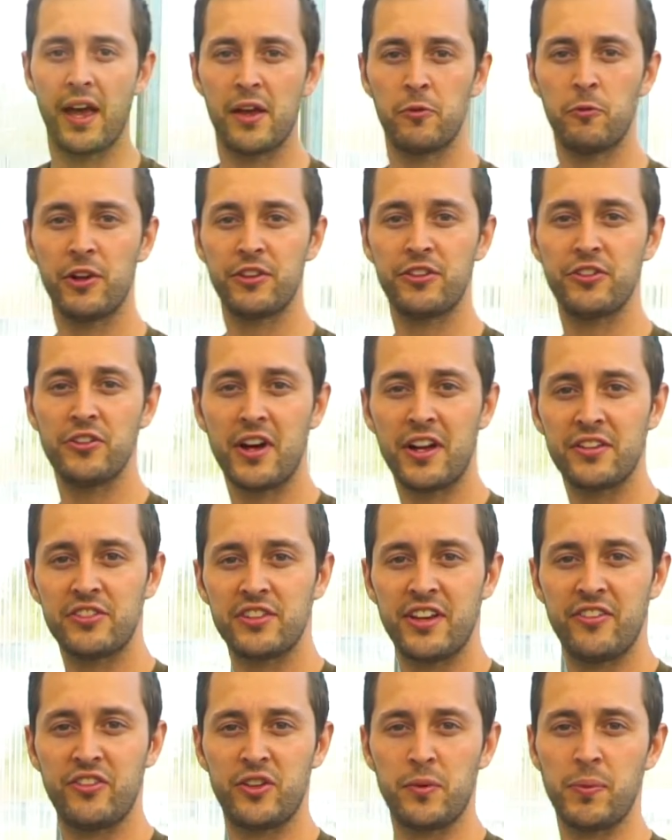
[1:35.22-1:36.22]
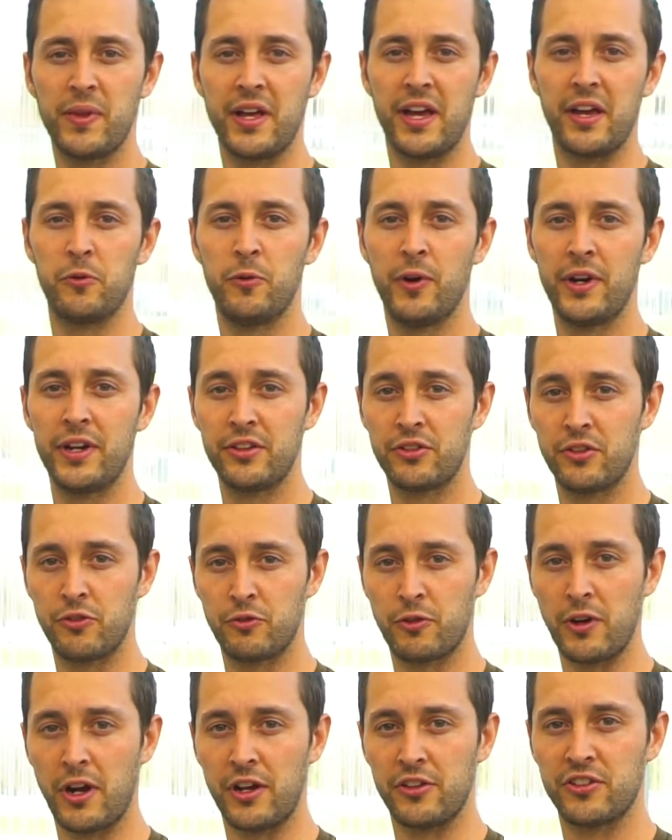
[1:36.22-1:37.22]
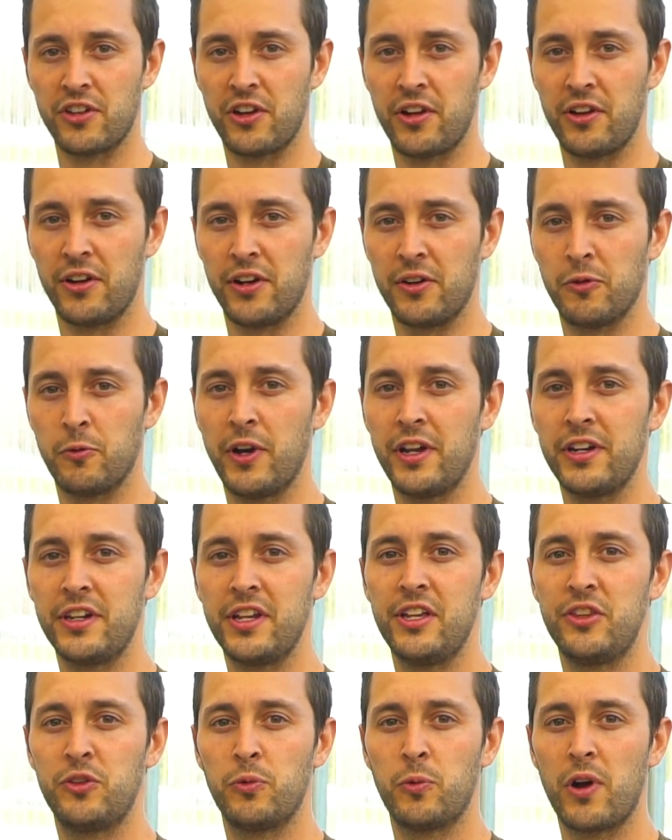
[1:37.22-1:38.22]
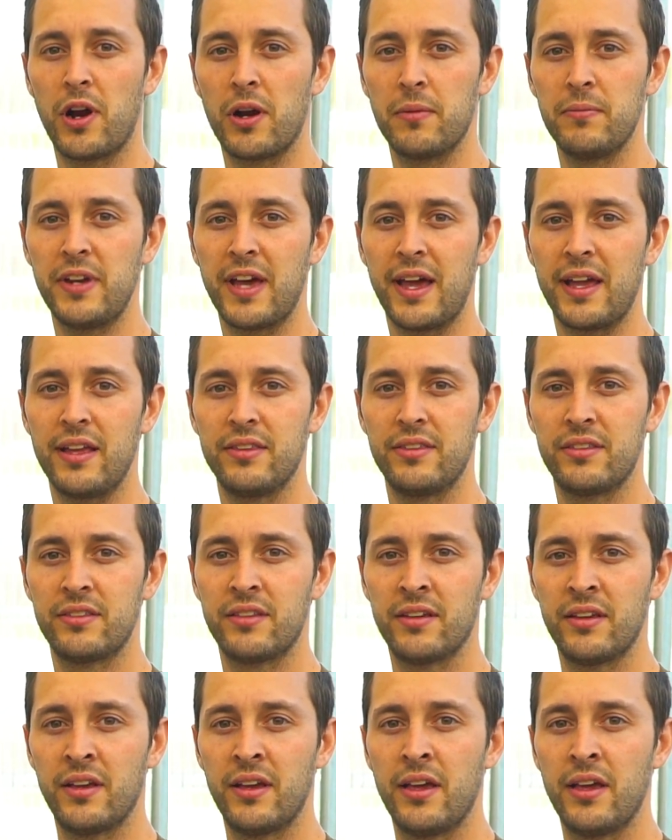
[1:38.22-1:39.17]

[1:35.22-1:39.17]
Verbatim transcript: And what's not safe to plant? What isn't frost tolerant? What needs warm nights?